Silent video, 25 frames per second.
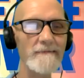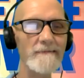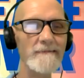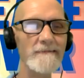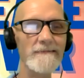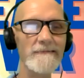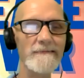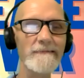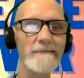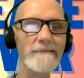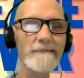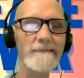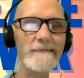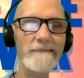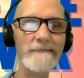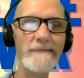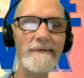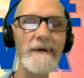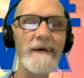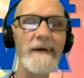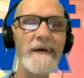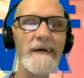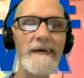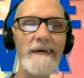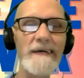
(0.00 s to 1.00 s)

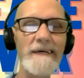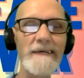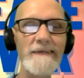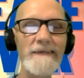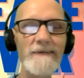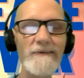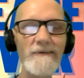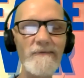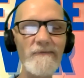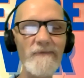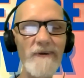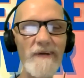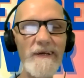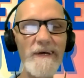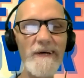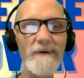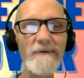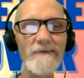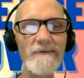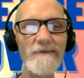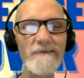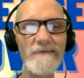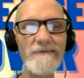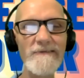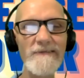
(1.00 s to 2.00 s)
In your video,
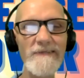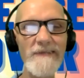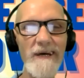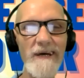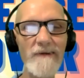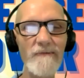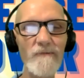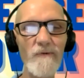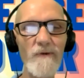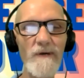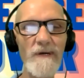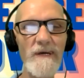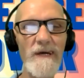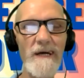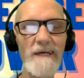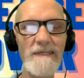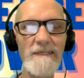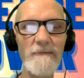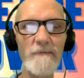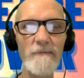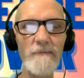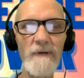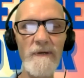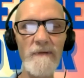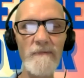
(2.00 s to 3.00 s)
you said we as
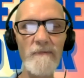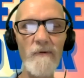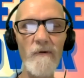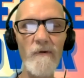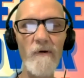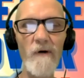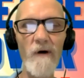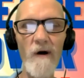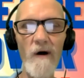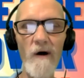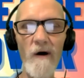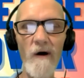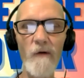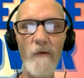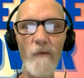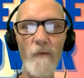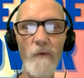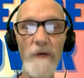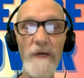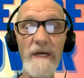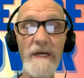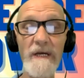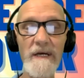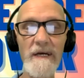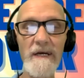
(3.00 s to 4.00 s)
a people are
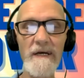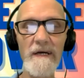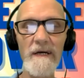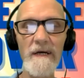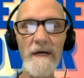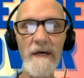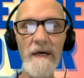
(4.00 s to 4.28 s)
weak.